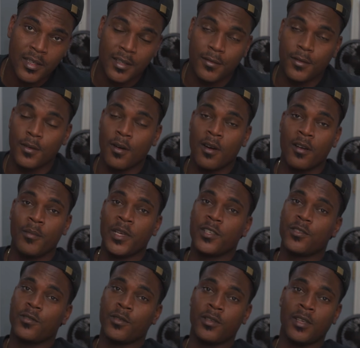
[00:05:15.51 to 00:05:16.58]
If you are, make
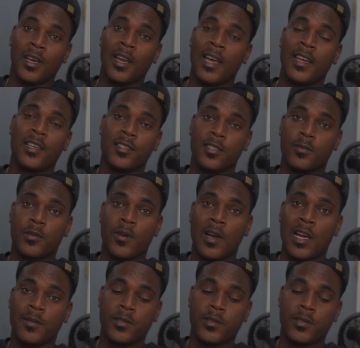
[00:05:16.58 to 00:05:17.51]
sure to like and subscribe